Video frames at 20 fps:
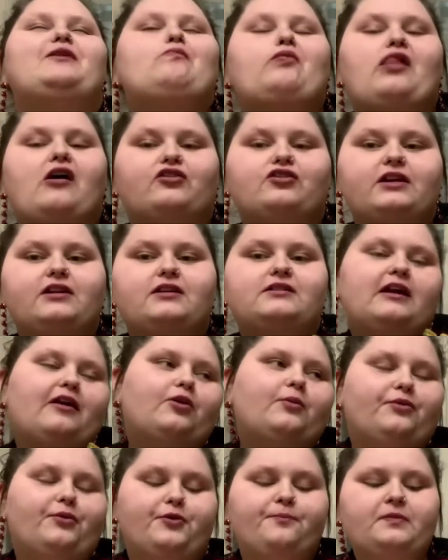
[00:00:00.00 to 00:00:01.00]
I was cooking this,
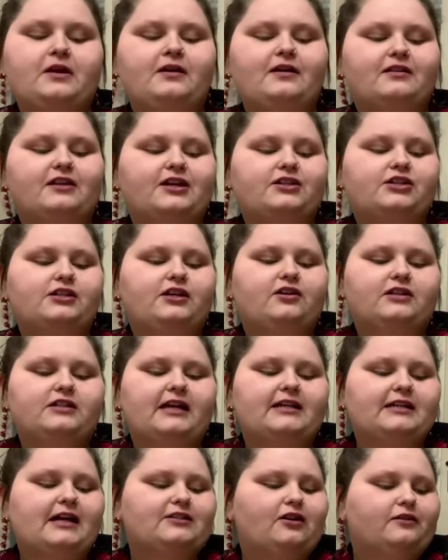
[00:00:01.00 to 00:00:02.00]
airplane through the kitchen. He couldn't take
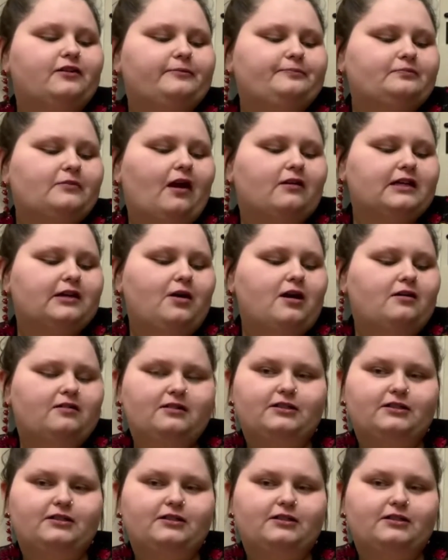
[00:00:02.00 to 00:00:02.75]
his eyes off it. I was like, what?